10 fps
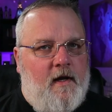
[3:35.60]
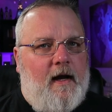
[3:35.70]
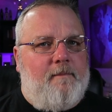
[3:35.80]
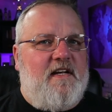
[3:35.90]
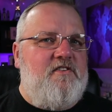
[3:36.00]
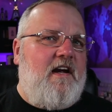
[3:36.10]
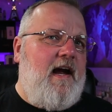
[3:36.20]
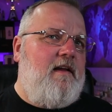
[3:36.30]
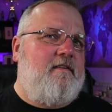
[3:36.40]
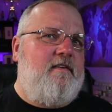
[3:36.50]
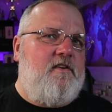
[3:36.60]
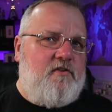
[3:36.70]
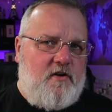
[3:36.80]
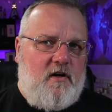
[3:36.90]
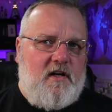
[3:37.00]
I'm DJ Alex, and this
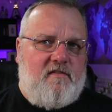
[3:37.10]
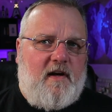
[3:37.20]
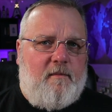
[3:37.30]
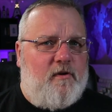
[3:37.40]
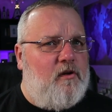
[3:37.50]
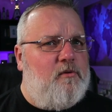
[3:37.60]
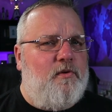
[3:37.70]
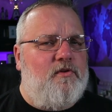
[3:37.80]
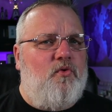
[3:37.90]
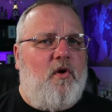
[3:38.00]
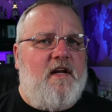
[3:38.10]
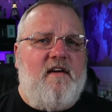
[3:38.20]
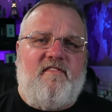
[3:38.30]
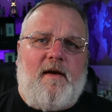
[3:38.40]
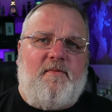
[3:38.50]
is your Hunky Vape Global
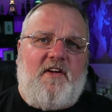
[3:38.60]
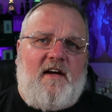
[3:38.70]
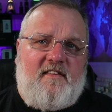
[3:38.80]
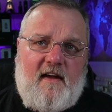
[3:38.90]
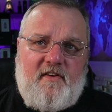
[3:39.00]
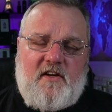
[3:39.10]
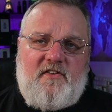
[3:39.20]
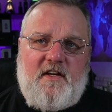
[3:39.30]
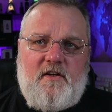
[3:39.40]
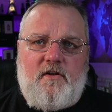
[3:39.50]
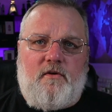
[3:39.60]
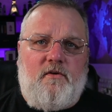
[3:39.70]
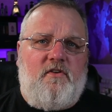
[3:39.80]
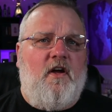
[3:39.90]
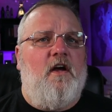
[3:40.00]
20 Vape Science Advocacy
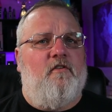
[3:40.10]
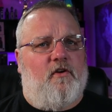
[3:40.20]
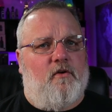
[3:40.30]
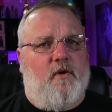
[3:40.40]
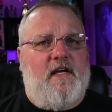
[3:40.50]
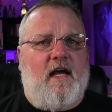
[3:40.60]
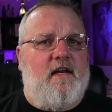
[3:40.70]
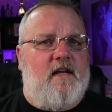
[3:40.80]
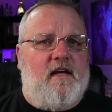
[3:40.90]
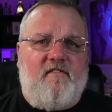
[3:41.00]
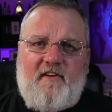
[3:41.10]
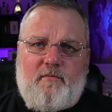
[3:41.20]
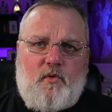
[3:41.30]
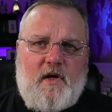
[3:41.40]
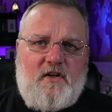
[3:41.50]
News for the week ending
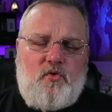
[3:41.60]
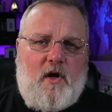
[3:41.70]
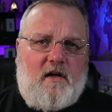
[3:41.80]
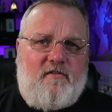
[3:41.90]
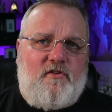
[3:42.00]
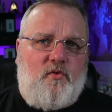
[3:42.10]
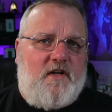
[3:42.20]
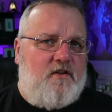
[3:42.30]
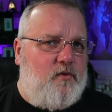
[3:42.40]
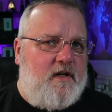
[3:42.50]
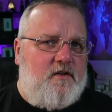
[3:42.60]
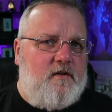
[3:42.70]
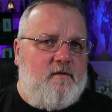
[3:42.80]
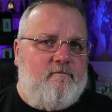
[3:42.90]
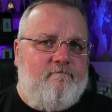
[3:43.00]
February 12,
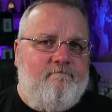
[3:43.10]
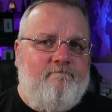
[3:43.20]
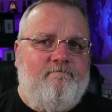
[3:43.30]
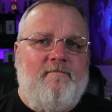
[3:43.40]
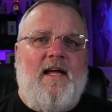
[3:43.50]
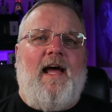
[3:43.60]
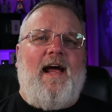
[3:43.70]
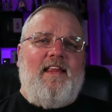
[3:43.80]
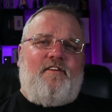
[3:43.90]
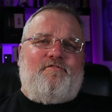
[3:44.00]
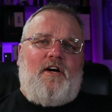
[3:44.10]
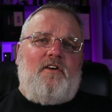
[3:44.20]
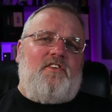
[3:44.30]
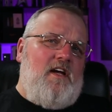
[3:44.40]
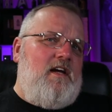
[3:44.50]
2022. Hey there,
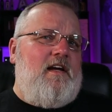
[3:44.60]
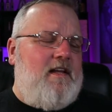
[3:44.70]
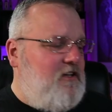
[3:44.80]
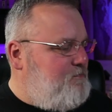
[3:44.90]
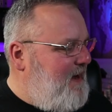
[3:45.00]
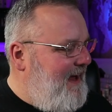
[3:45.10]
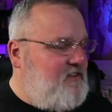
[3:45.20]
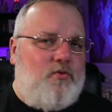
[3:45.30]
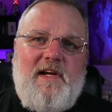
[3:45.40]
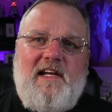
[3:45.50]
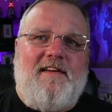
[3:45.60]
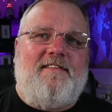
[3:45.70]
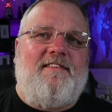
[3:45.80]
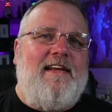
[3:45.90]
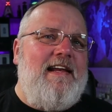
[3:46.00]
folks! This past week
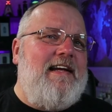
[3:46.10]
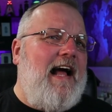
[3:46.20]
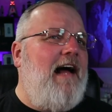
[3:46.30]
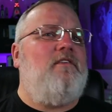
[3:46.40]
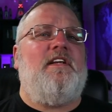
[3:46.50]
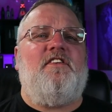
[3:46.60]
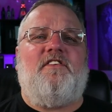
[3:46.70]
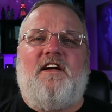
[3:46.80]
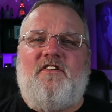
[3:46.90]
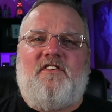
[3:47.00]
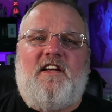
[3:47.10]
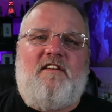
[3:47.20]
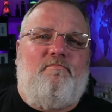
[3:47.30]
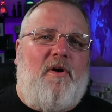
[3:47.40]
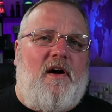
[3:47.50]
has seen countless
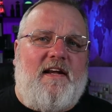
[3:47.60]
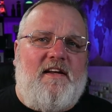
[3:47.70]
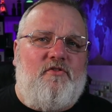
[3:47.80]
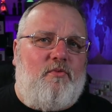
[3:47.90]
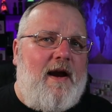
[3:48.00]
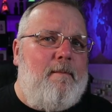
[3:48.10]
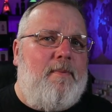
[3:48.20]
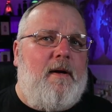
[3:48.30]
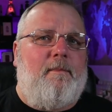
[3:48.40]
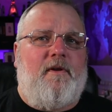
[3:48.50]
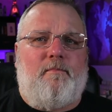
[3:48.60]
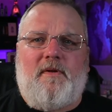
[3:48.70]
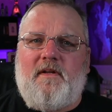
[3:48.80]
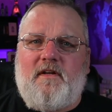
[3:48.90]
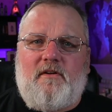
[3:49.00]
legislative bodies ramp up their
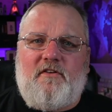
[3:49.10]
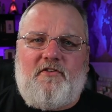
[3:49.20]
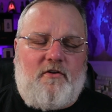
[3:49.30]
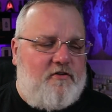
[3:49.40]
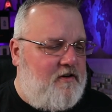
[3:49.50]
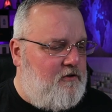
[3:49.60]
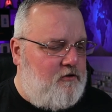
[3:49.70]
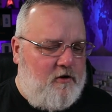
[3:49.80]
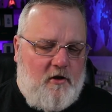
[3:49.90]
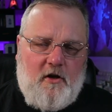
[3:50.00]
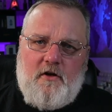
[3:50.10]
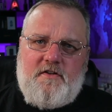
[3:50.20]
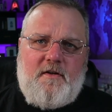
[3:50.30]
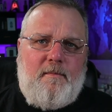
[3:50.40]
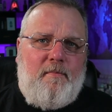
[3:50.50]
political assertions
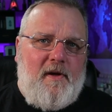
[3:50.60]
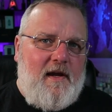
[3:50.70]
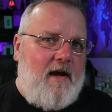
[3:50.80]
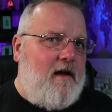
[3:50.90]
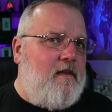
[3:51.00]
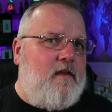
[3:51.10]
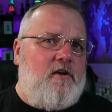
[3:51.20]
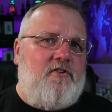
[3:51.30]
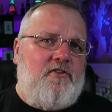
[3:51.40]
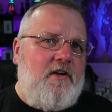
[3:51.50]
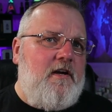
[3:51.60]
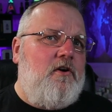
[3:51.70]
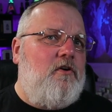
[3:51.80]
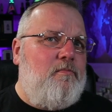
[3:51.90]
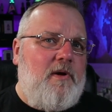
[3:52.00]
to ban the
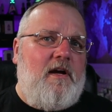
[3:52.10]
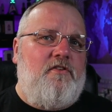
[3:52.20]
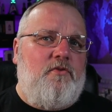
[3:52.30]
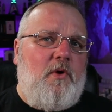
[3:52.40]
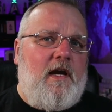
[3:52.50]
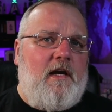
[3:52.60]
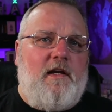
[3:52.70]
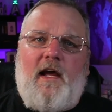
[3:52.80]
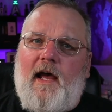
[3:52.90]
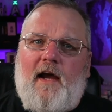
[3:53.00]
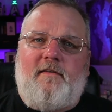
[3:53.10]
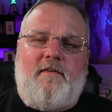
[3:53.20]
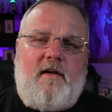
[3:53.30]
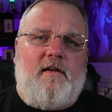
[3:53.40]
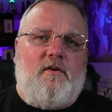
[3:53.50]
single best way to
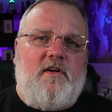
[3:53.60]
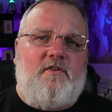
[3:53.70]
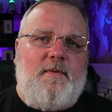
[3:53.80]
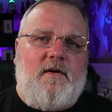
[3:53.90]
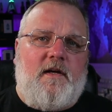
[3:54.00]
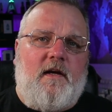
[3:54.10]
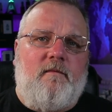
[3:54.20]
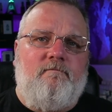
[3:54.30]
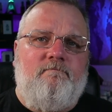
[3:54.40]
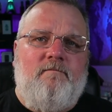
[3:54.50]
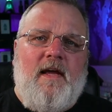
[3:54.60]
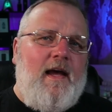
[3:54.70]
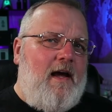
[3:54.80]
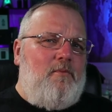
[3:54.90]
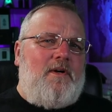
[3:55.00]
accidentally quit smoking.
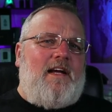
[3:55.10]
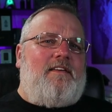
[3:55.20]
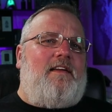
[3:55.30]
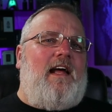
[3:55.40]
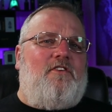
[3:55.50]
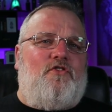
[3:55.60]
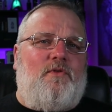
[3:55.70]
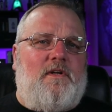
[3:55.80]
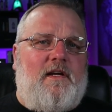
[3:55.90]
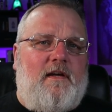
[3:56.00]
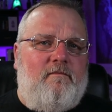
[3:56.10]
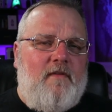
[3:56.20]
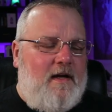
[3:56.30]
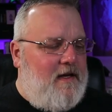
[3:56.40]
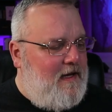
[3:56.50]
And we'll get to that shortly.
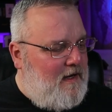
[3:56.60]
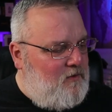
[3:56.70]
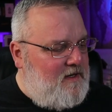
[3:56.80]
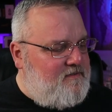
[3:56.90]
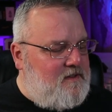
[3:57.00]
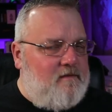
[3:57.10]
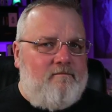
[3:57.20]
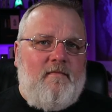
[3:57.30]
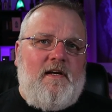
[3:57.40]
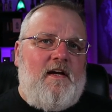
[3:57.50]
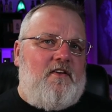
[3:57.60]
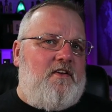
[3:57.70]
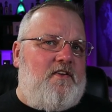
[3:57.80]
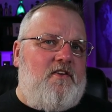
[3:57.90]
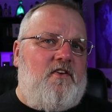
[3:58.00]
However,
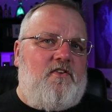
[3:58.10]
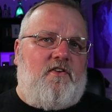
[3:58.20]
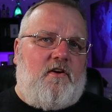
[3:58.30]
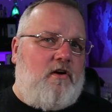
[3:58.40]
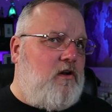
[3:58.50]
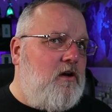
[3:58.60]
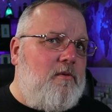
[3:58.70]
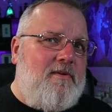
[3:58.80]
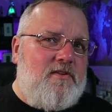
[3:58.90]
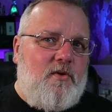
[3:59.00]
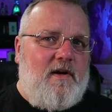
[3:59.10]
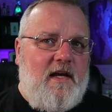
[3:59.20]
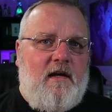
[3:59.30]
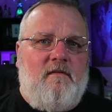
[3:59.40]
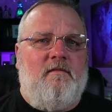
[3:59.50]
since this is the global 20,